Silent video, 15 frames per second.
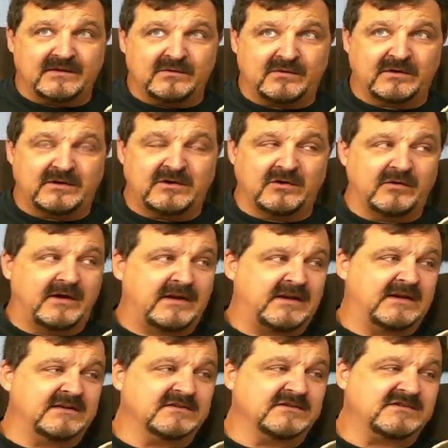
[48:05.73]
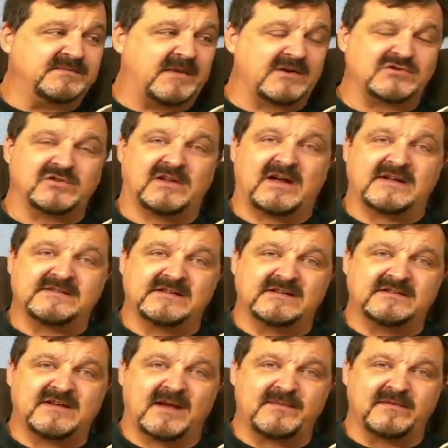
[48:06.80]
Or, you know, any
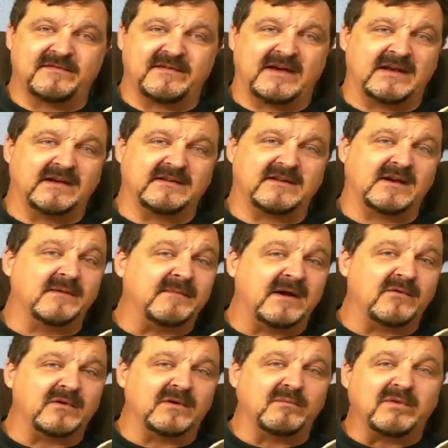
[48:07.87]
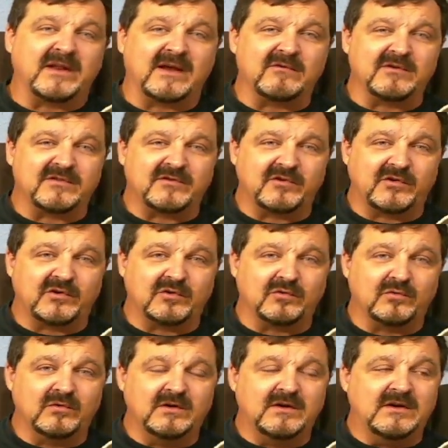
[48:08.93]
specializing type of edit that I might want to play with or
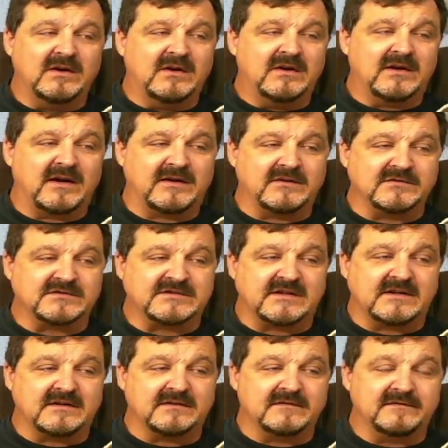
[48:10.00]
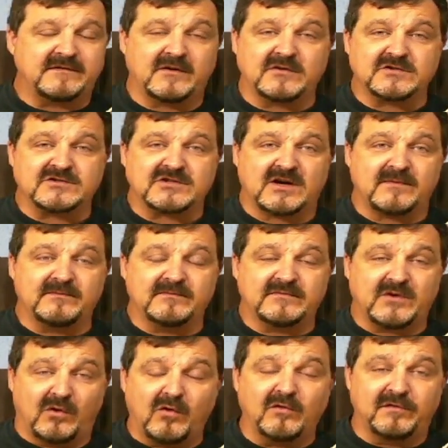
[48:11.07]
do. I use Photoshop,
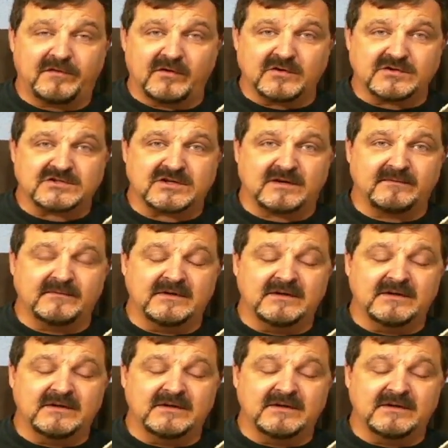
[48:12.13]
the whole Photoshop.